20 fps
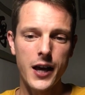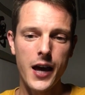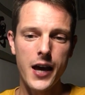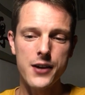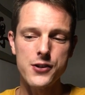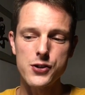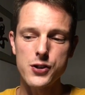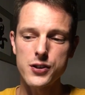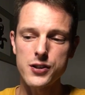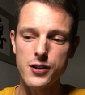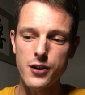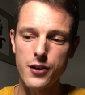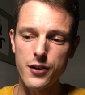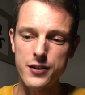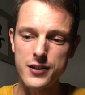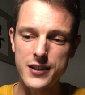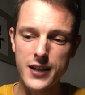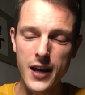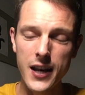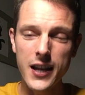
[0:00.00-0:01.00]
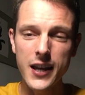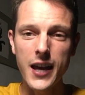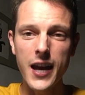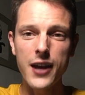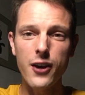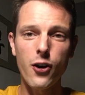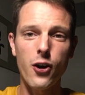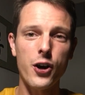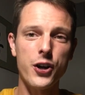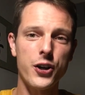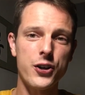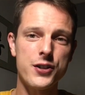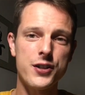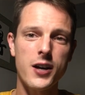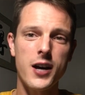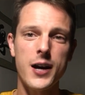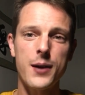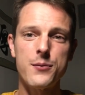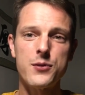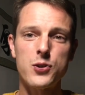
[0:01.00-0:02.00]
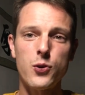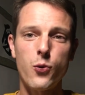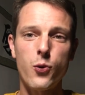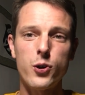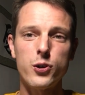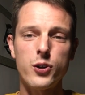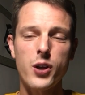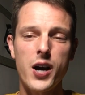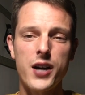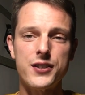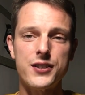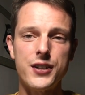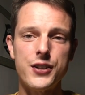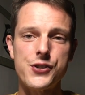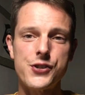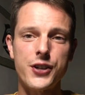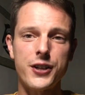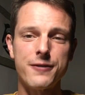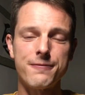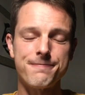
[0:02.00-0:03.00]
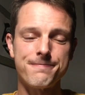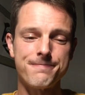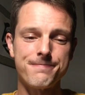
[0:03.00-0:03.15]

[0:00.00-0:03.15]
and just dedicate all your time to online teaching.